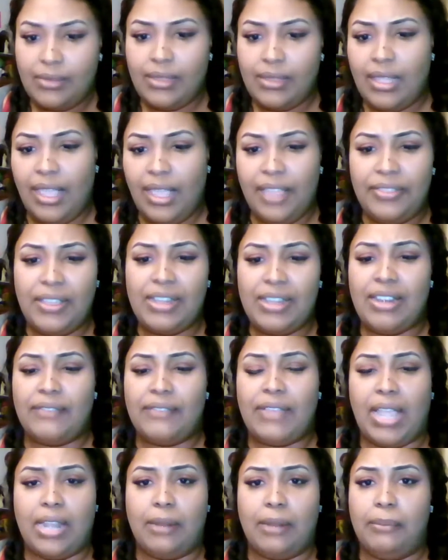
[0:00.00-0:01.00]
I think
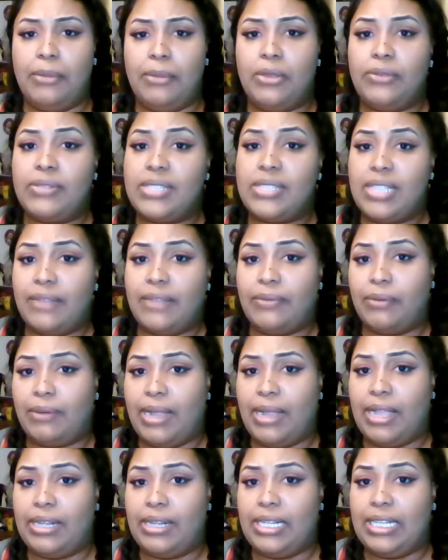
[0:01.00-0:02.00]
they've kind of moved stuff
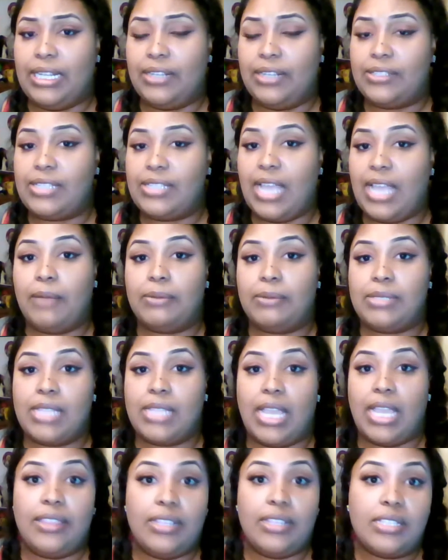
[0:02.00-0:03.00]
around in there. So I was
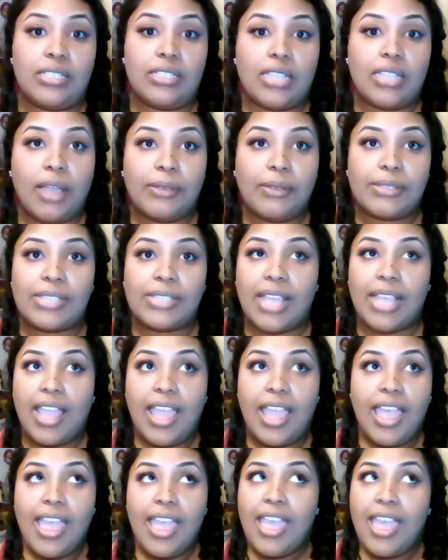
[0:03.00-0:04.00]
like this, y'all. I was like,
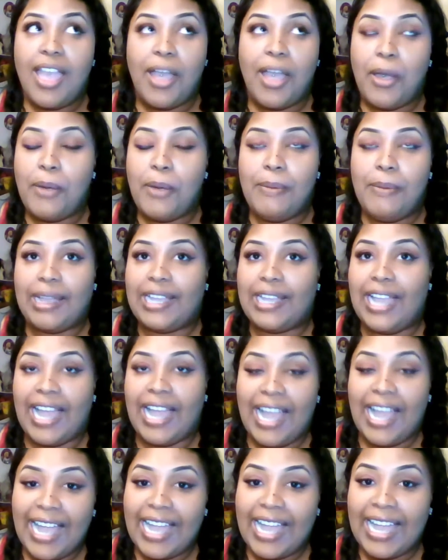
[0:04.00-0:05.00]
oh my
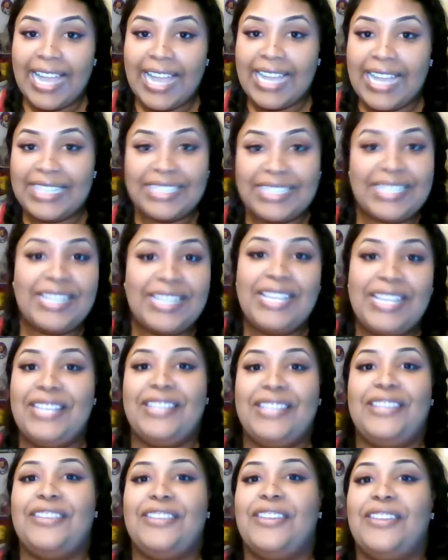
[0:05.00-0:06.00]
God,
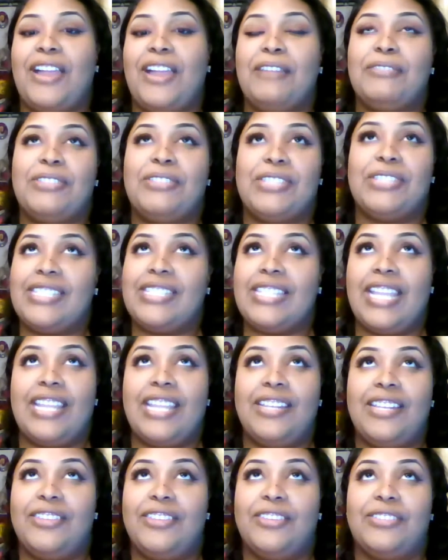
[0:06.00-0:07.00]
you know, I was just
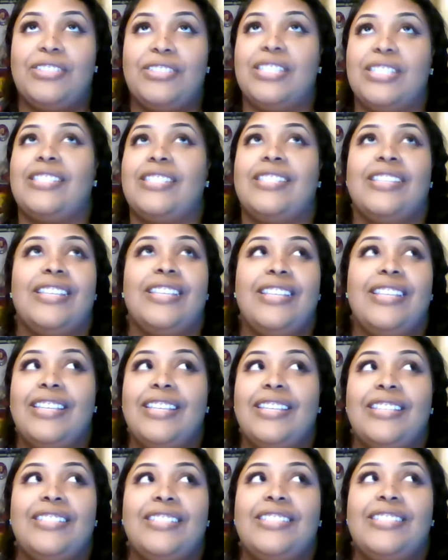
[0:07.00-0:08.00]
standing there just
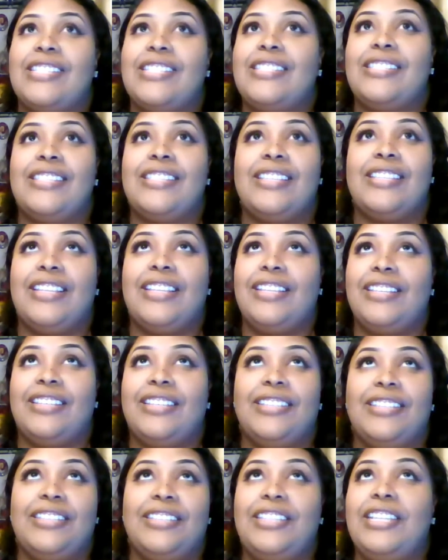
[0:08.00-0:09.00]
just
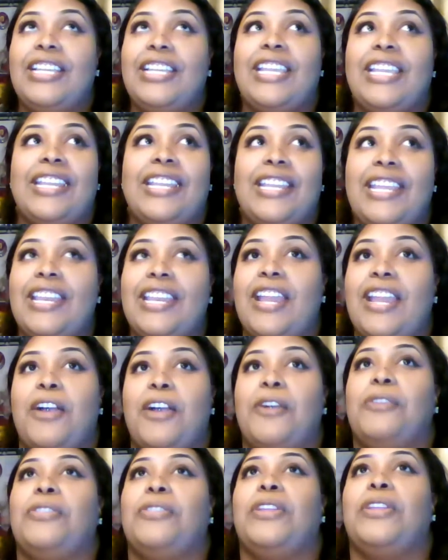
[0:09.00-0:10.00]
looking at
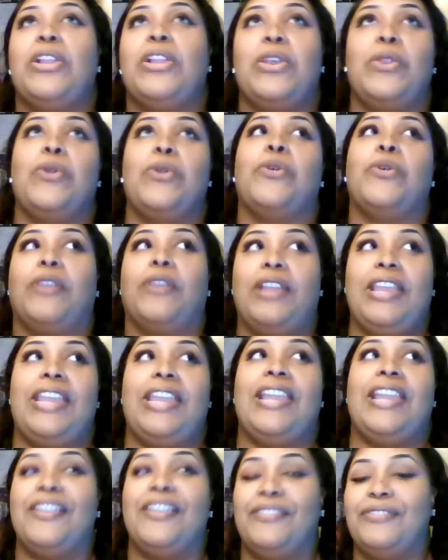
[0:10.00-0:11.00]
all the glory
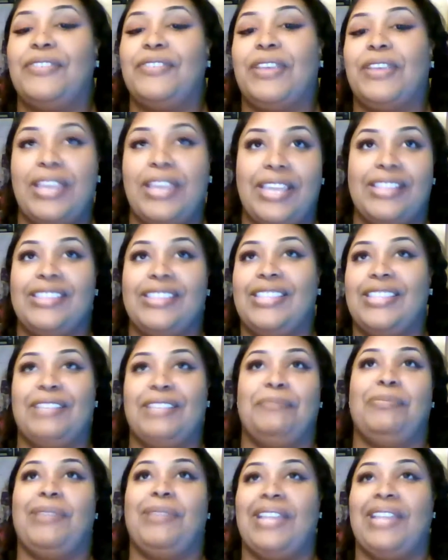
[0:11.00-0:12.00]
of the
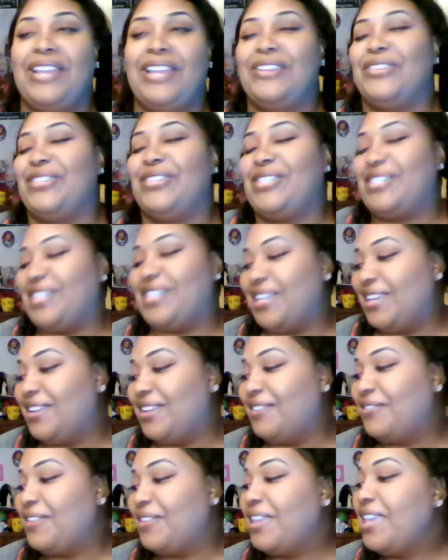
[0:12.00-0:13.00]
planner
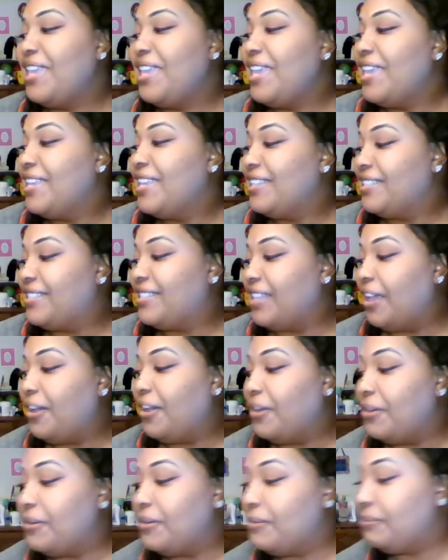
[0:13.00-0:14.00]
stuff.
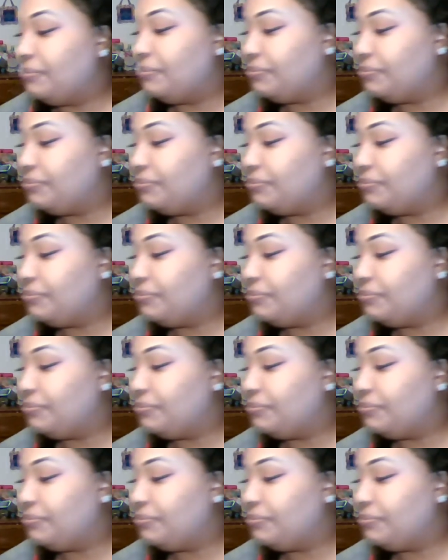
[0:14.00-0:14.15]
So